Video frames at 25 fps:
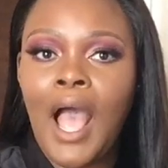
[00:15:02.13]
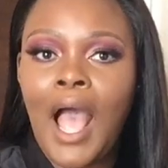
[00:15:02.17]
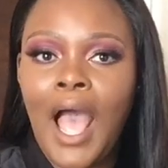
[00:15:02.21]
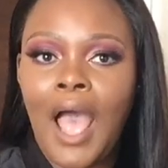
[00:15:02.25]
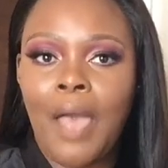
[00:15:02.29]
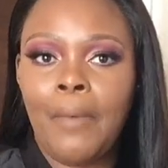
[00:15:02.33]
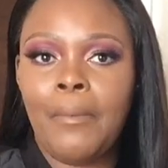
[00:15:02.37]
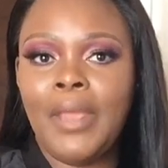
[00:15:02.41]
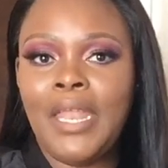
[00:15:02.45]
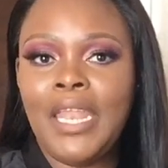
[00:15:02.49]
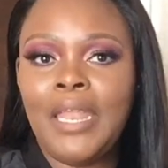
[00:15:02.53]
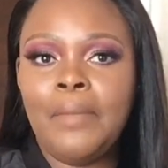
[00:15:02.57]

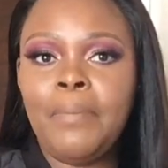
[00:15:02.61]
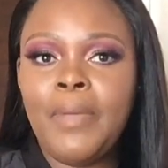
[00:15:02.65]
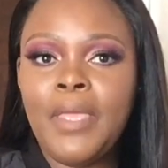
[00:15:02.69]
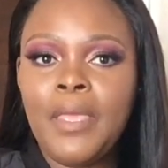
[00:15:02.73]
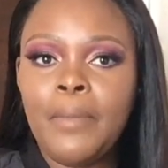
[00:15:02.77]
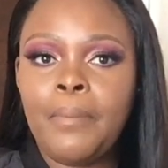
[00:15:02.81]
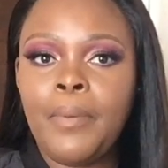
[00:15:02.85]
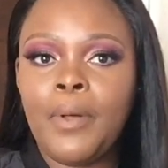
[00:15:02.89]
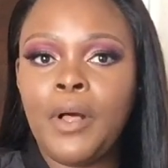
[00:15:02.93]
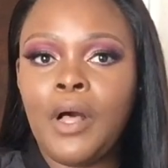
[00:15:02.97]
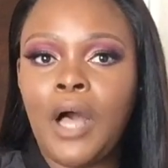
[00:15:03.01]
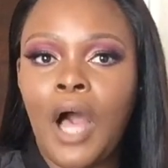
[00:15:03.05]
How many
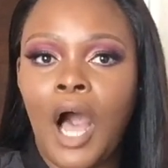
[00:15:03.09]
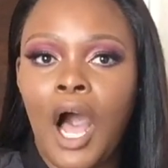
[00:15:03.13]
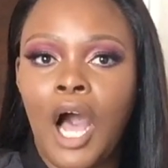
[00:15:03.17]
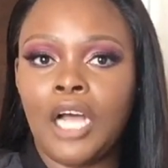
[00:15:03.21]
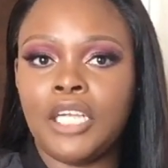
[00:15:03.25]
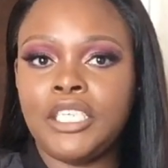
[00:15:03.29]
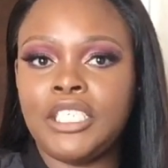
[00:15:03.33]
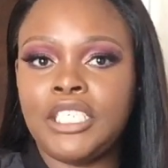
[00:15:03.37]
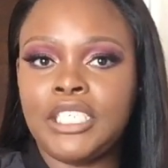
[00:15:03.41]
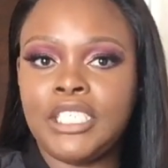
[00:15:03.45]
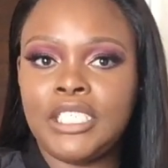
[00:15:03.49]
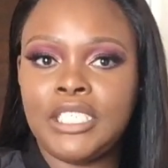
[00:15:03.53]
people
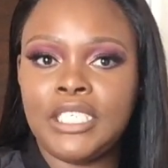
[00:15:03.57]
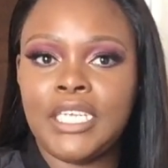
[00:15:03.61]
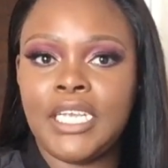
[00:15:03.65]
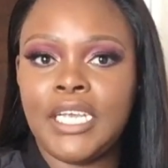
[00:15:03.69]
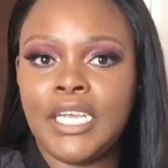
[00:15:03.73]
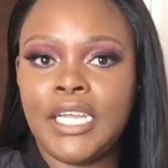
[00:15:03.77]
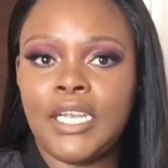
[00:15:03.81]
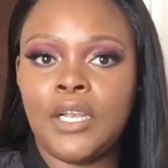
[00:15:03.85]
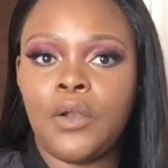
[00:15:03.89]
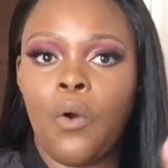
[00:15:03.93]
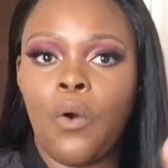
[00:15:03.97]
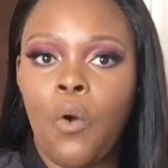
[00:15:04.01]
are
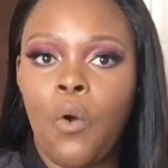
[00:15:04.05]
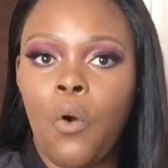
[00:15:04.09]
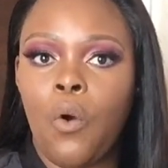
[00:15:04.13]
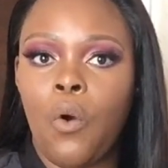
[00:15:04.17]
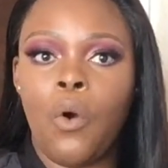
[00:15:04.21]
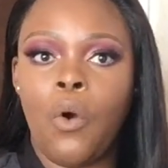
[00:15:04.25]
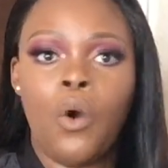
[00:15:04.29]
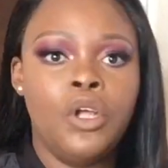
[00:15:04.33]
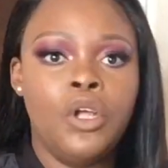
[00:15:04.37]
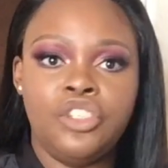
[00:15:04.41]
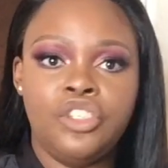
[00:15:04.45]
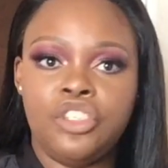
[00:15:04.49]
SHEIN
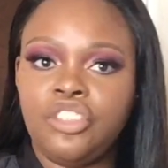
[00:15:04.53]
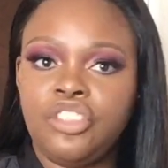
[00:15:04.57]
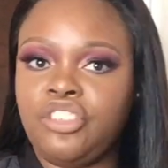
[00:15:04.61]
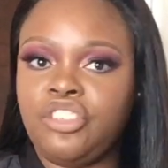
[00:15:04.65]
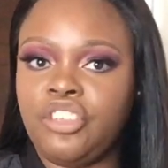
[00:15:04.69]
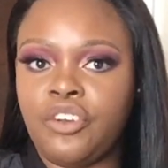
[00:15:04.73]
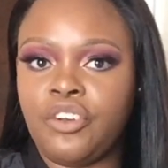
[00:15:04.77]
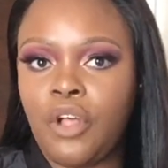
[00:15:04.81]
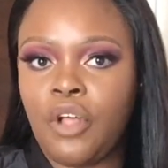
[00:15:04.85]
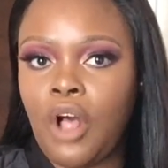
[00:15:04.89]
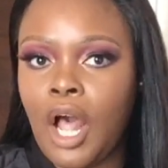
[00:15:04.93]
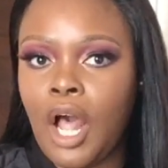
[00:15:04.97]
or just
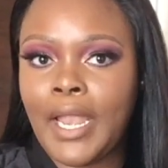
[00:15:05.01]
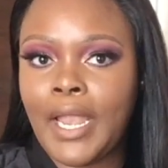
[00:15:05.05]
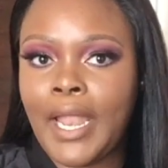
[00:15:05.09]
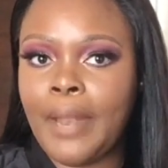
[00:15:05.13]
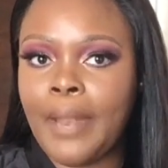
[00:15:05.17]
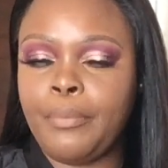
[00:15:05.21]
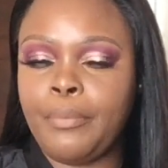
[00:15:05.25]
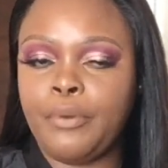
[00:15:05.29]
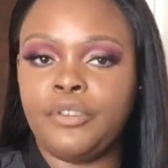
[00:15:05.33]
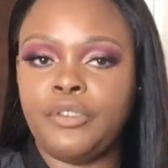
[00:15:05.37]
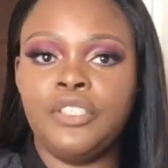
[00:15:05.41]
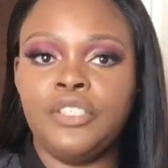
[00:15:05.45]
general
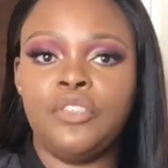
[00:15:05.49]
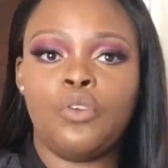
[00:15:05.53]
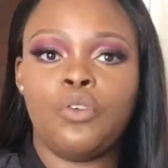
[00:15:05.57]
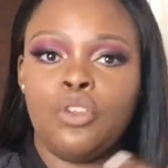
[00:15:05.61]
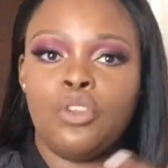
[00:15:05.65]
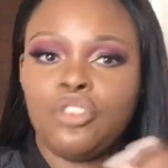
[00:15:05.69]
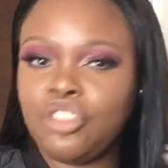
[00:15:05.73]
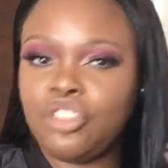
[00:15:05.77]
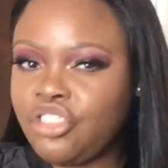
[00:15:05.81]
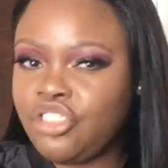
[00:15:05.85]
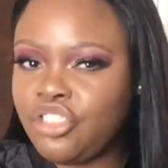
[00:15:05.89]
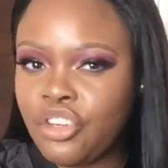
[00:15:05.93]
online boutiques
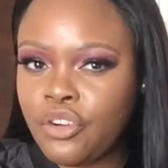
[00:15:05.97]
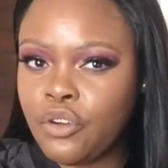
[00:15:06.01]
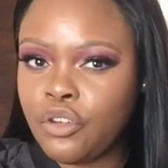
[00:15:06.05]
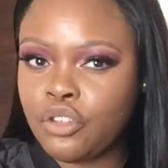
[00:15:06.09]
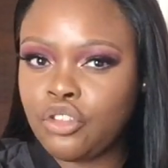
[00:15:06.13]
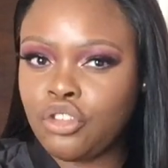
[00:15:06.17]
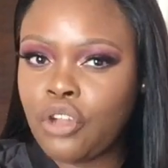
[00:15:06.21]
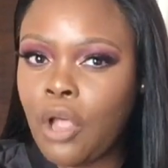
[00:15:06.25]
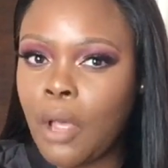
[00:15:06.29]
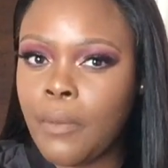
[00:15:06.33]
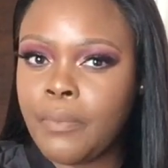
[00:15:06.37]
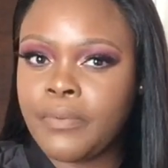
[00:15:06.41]
or just
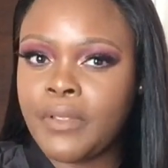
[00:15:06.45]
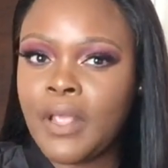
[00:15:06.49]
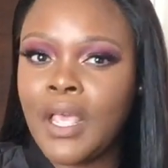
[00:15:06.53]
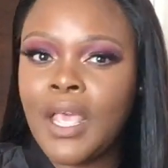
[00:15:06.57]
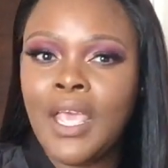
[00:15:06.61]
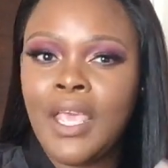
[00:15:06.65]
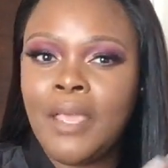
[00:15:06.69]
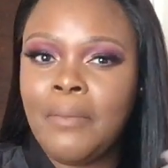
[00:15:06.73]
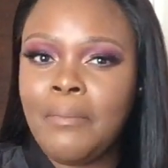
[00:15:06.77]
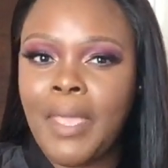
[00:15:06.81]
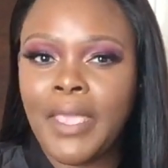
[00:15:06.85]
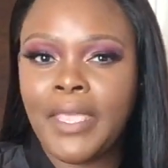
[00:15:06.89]
general shops
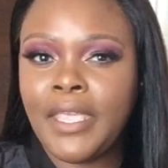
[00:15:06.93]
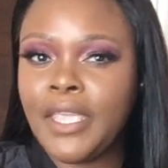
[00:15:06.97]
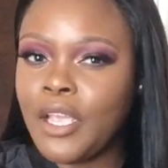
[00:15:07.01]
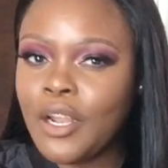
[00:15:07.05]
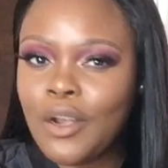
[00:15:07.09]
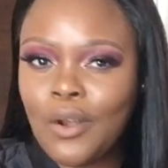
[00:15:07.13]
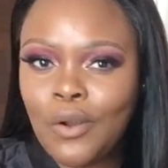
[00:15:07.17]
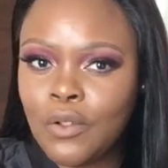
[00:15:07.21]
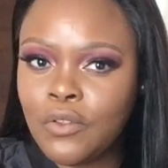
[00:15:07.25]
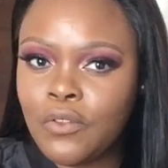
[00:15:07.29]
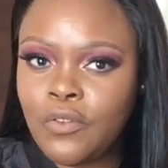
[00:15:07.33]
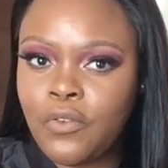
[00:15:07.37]

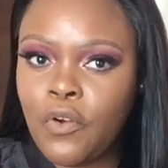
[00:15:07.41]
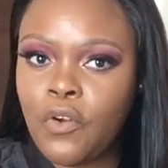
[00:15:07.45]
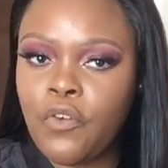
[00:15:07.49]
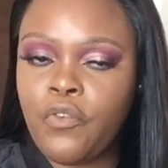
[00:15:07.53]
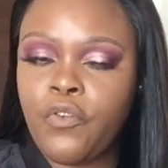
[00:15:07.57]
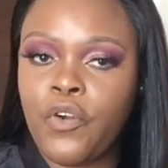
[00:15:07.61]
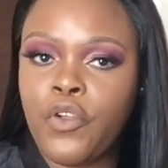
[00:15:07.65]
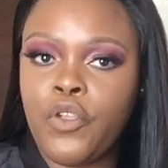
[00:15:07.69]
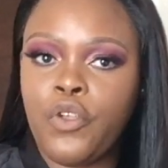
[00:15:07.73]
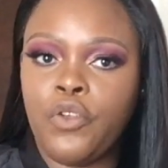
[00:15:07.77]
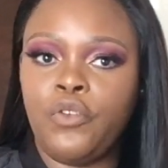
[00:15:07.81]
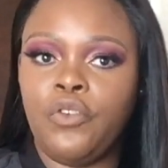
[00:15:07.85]
making clothes
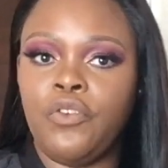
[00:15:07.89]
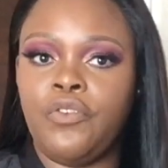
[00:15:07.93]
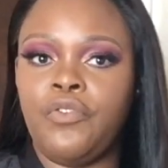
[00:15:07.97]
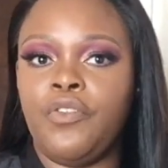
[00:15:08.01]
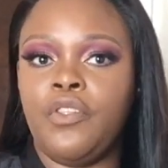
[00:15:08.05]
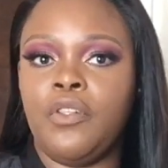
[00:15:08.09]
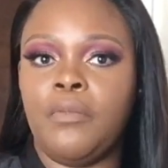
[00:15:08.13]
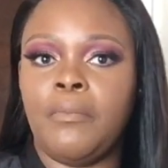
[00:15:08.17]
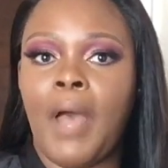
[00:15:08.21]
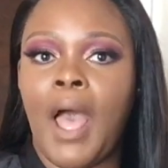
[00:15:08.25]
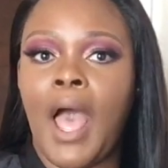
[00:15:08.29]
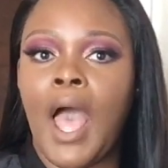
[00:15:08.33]
for you to
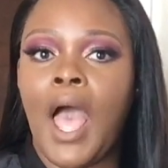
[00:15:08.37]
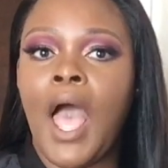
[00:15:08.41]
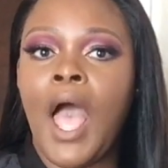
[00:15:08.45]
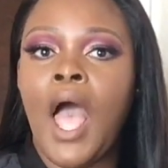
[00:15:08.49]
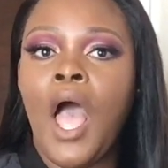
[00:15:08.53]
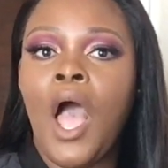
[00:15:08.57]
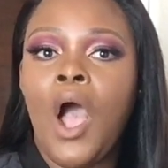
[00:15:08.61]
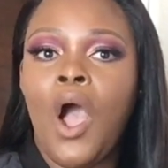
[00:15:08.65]
feel bad?